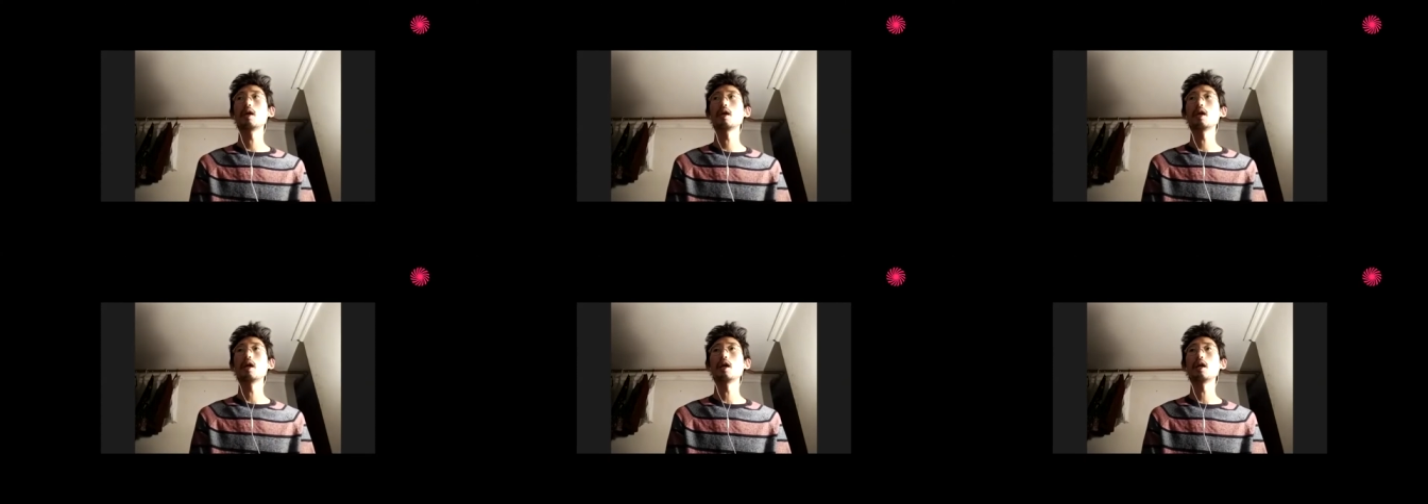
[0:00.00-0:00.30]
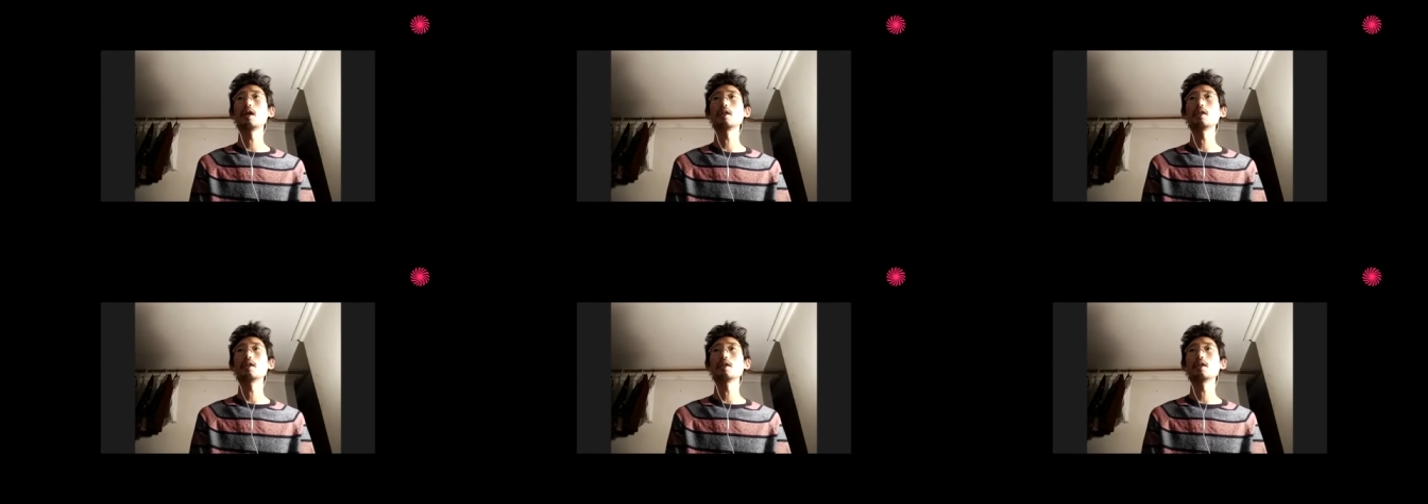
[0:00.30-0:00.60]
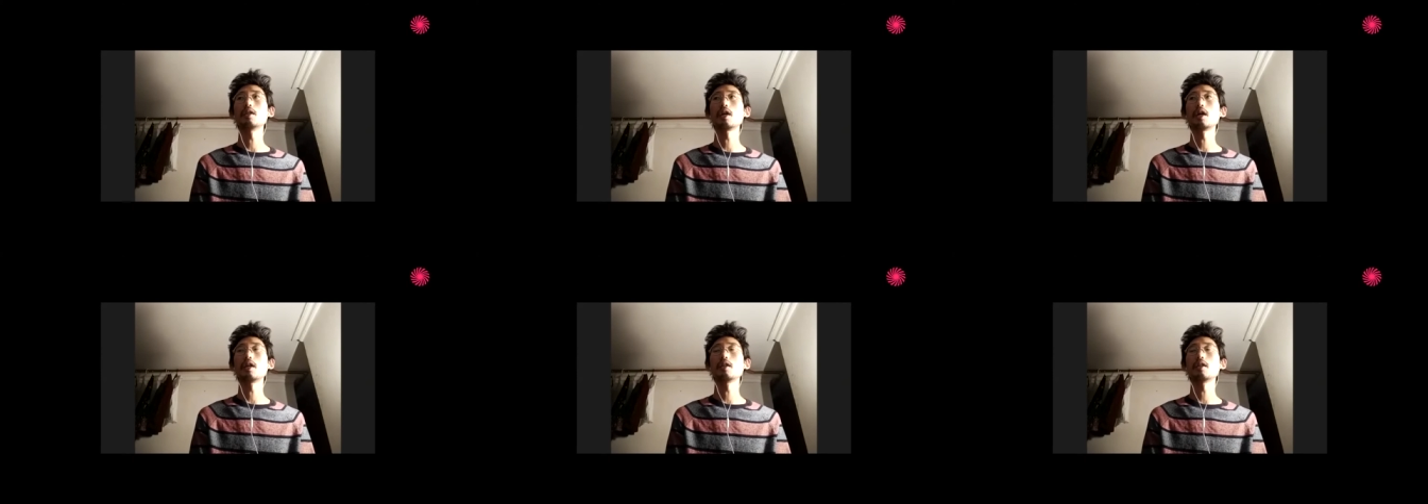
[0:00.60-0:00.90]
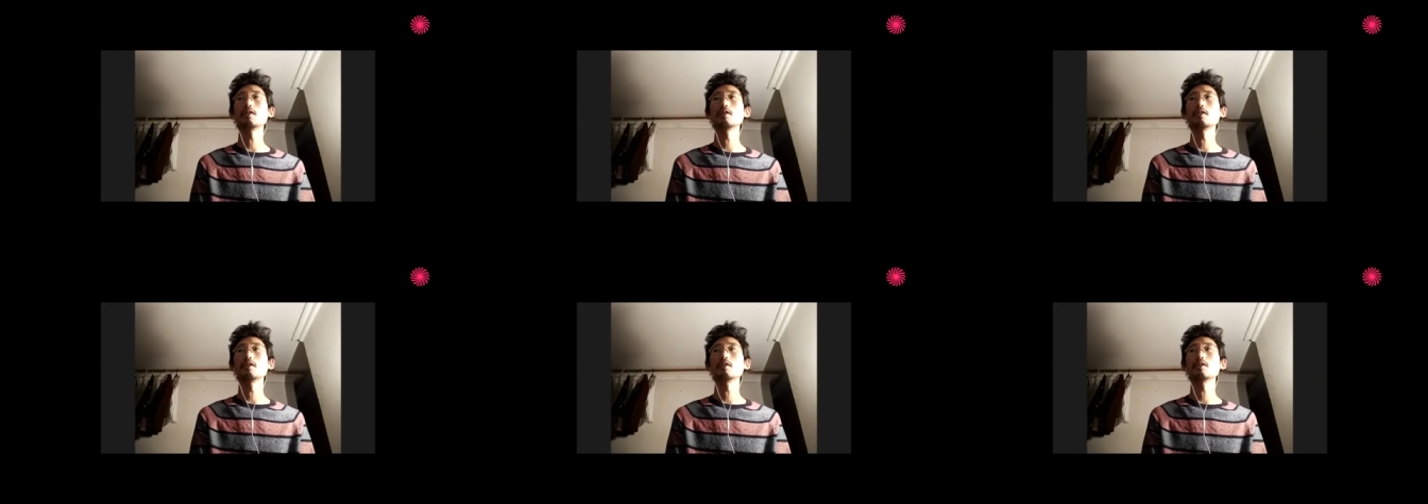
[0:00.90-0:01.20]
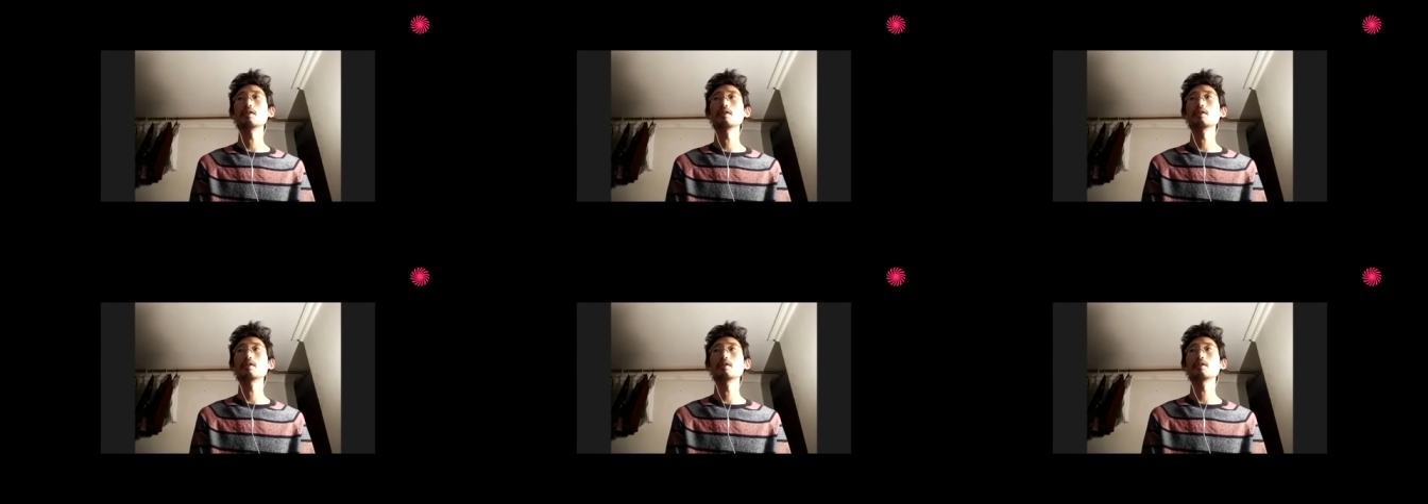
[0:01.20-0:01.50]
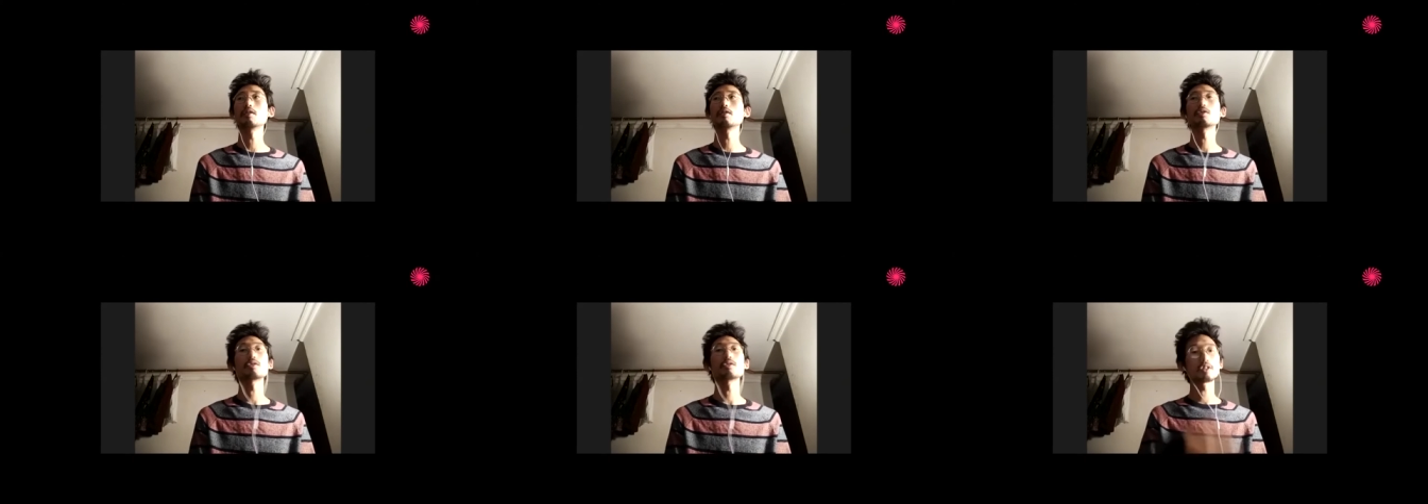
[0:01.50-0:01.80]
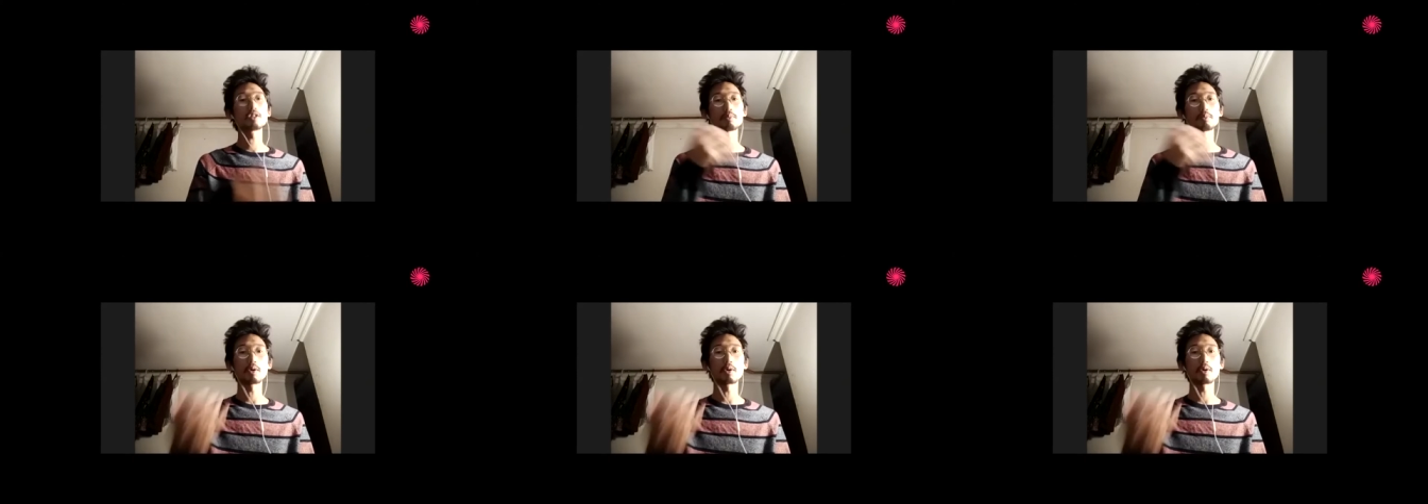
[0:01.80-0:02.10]
And then during
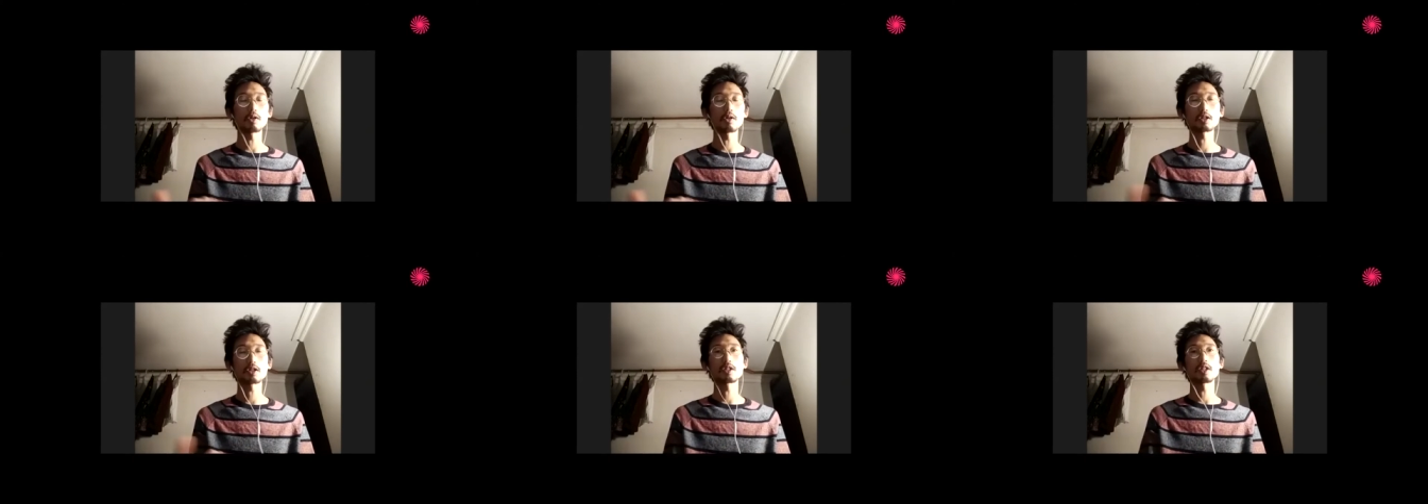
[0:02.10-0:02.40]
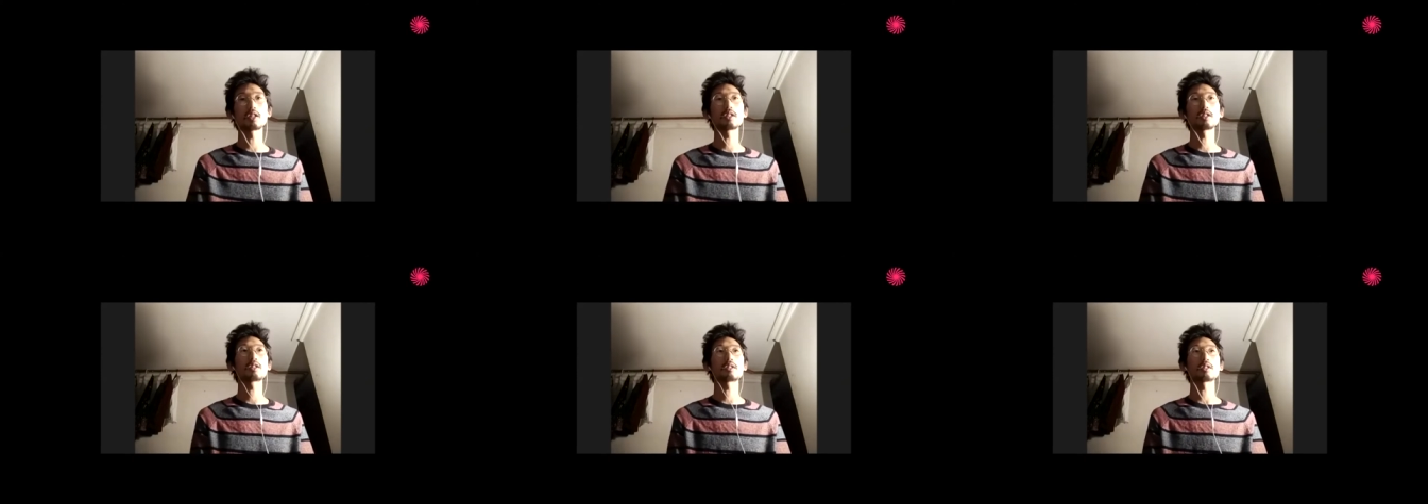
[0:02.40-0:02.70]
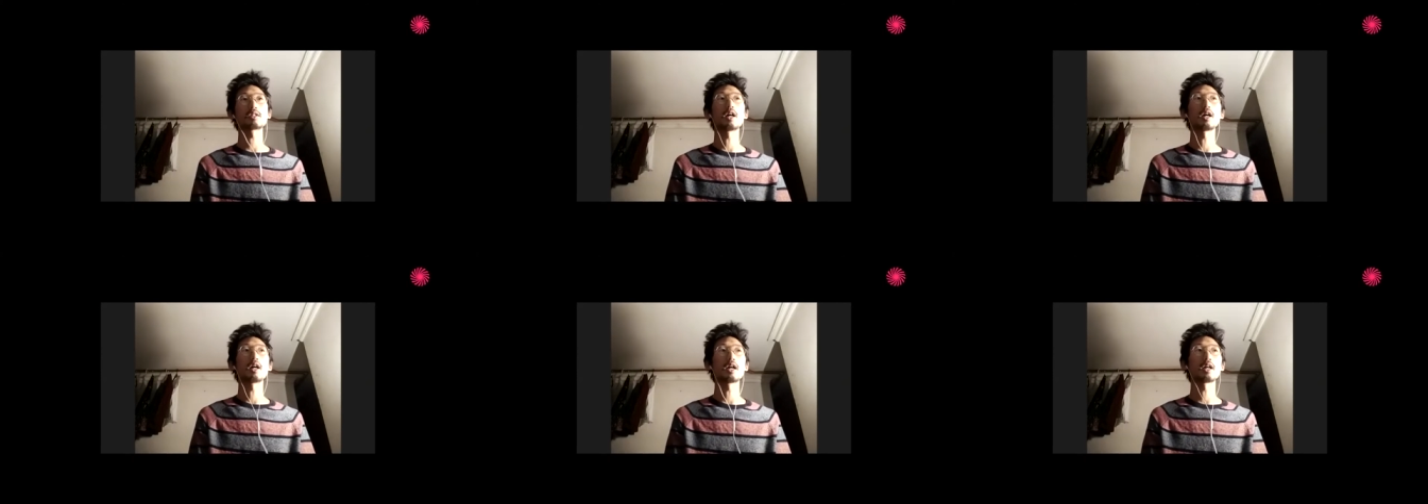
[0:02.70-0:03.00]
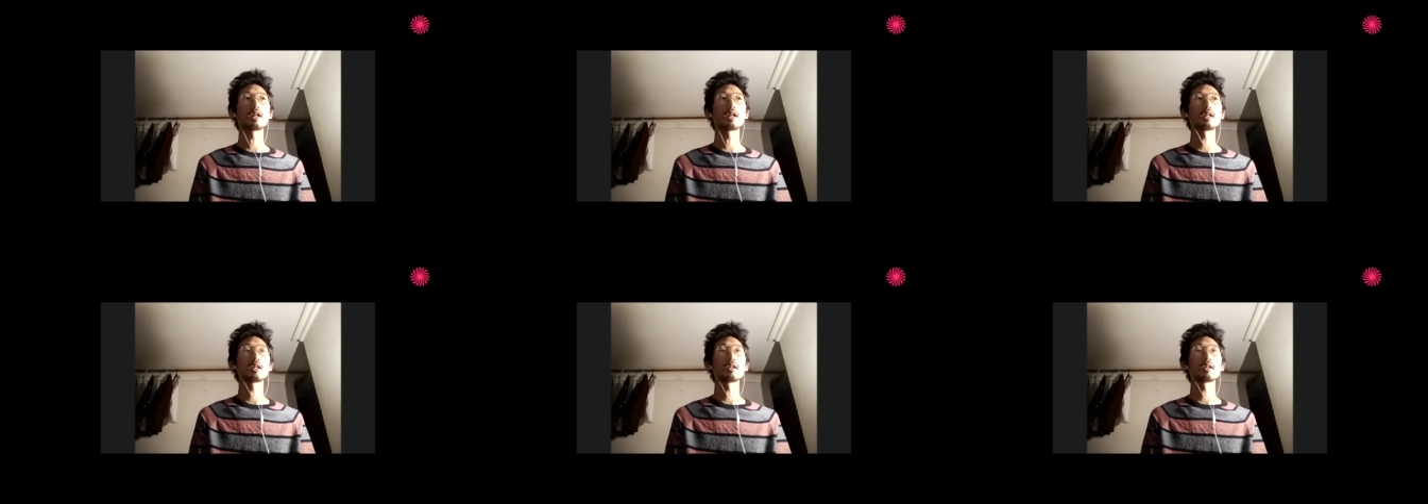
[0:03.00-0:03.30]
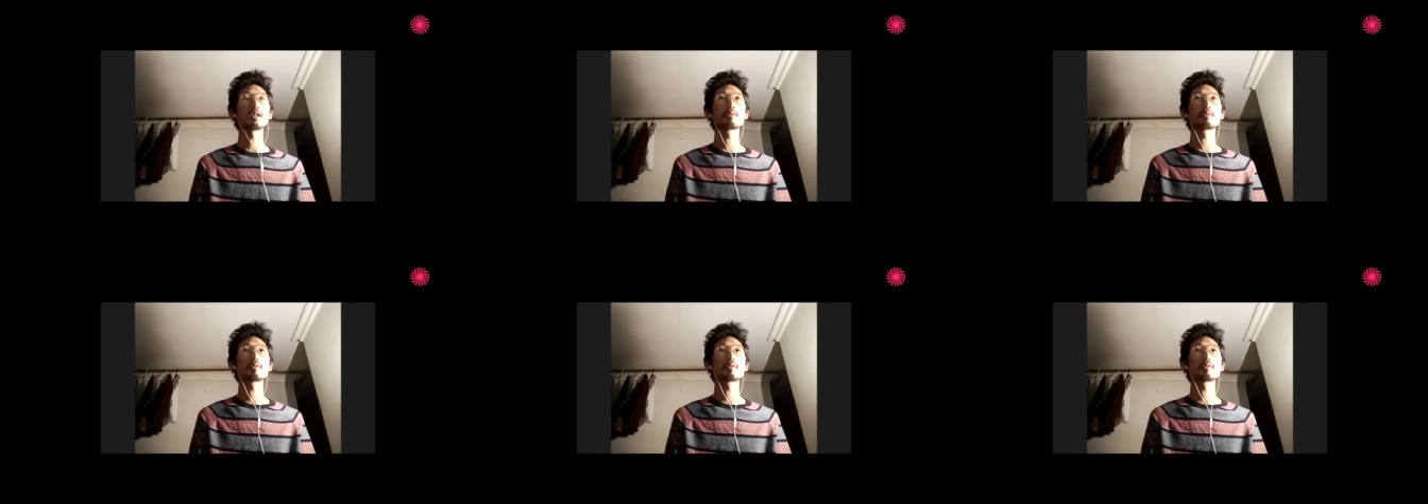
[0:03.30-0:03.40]
the process, I